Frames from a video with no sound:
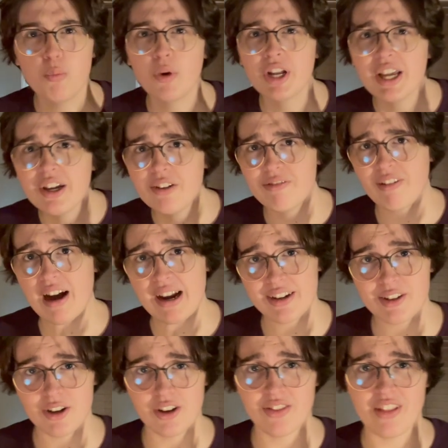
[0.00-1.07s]
what I could
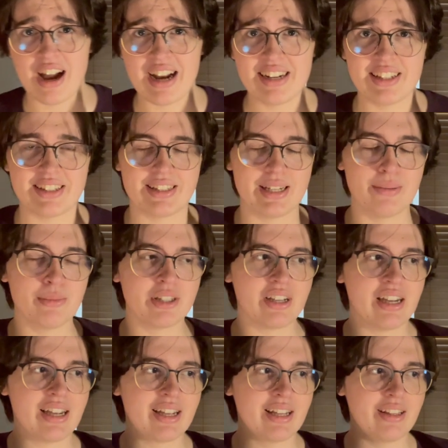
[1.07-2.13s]
find online, it seems
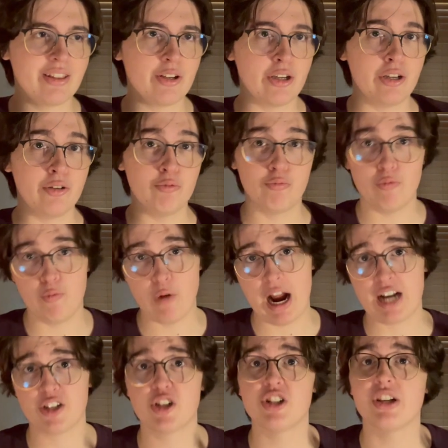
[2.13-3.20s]
like the
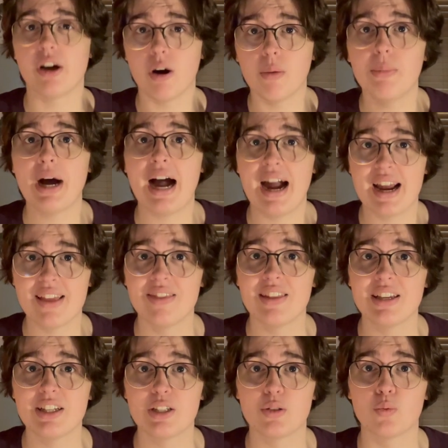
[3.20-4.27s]
rationale behind
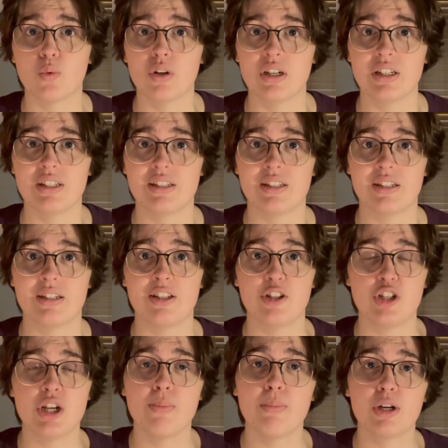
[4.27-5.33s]
this was the
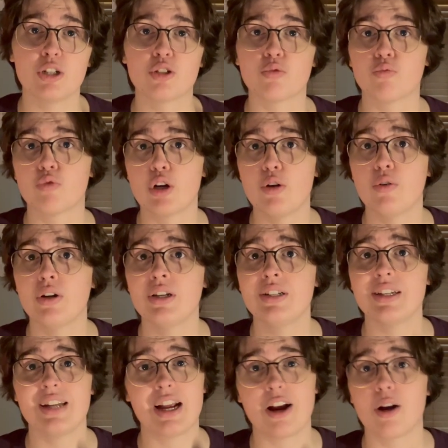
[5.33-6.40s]
Chipmunks ruined
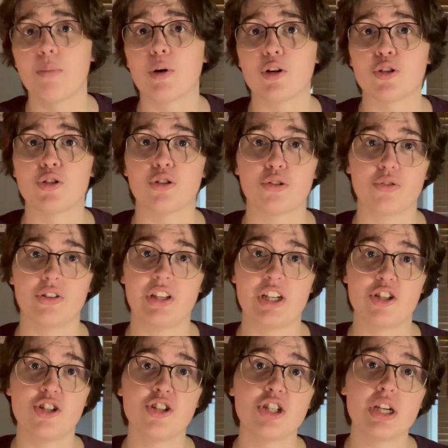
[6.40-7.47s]
an air marshal's
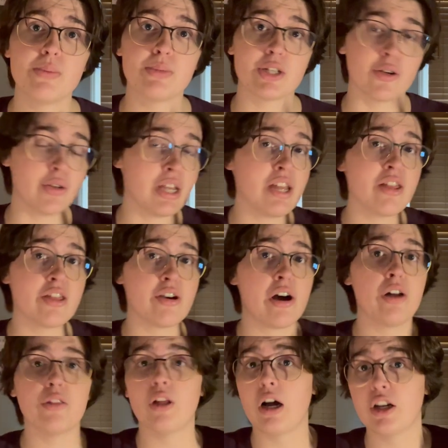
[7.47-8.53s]
relationship, so he
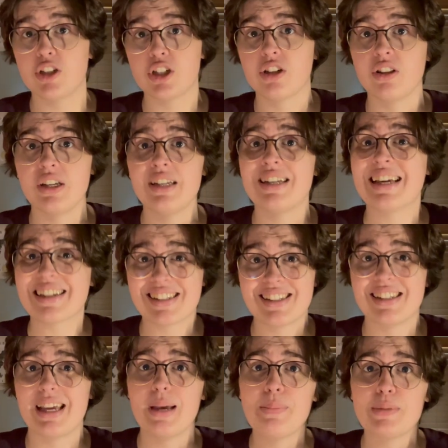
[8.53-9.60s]
thought logically next
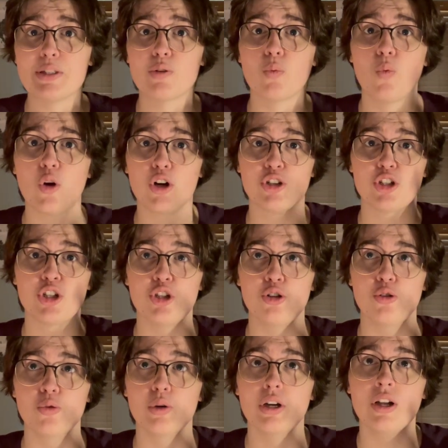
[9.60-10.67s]
steps were to